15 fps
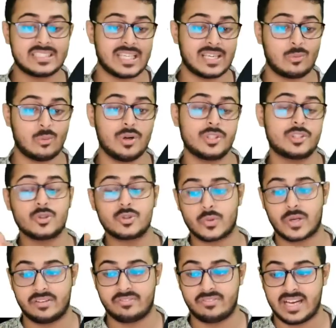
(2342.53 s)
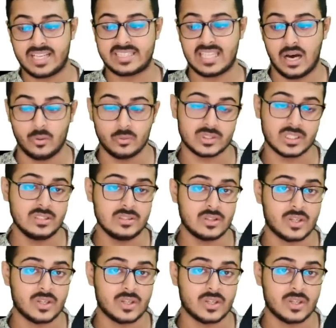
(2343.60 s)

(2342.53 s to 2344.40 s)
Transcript: equals to 25,000.